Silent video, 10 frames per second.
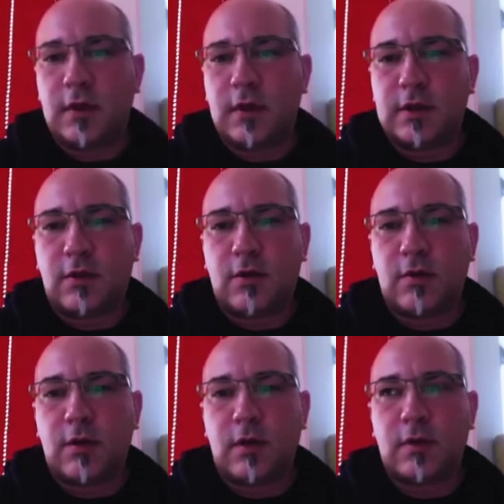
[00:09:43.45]

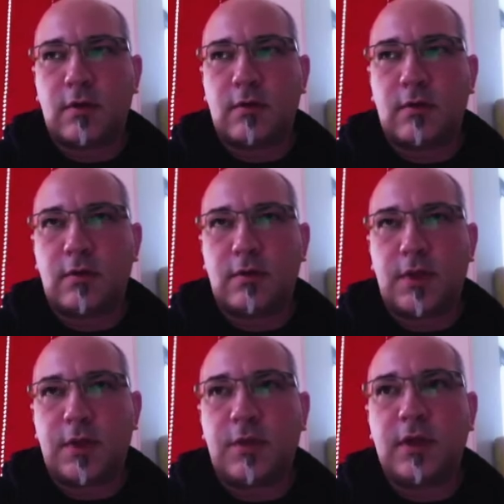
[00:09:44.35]
So
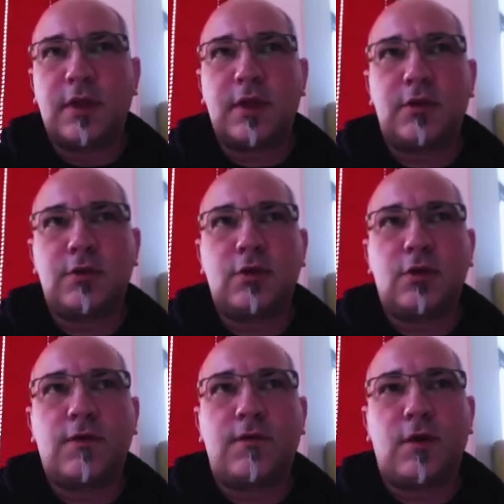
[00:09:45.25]
people need to
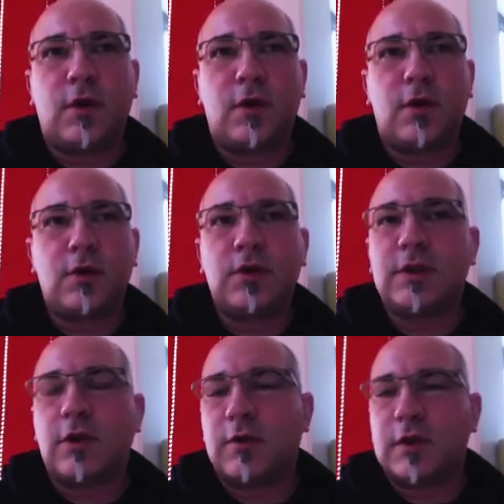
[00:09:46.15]
look for good
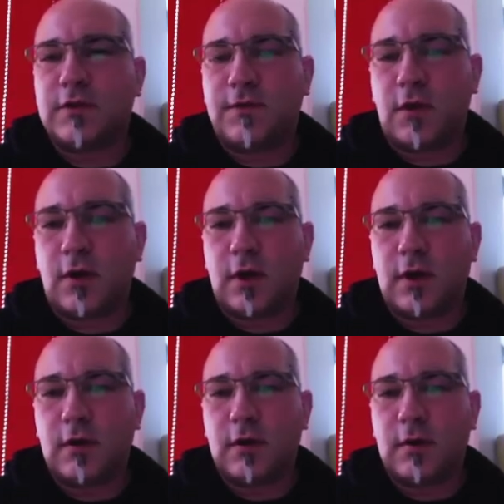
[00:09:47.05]
storage for